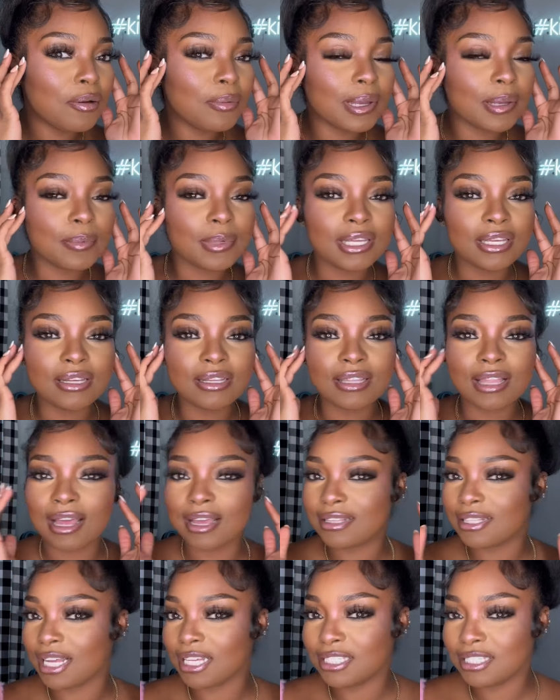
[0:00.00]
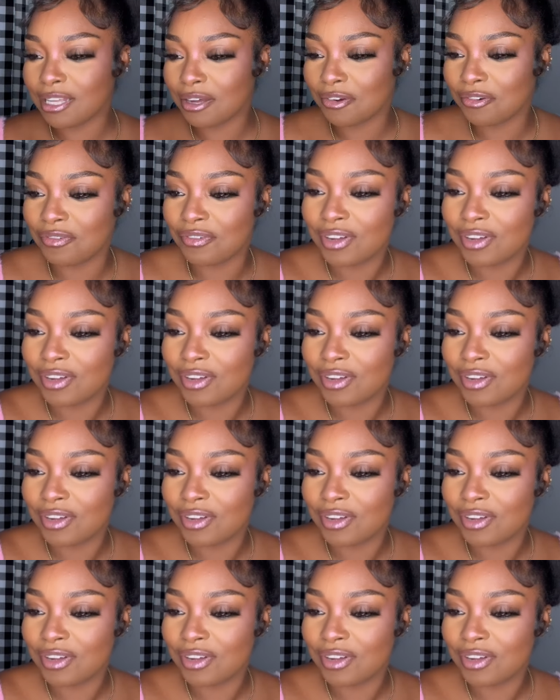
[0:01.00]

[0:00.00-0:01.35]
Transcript: baby, like that's not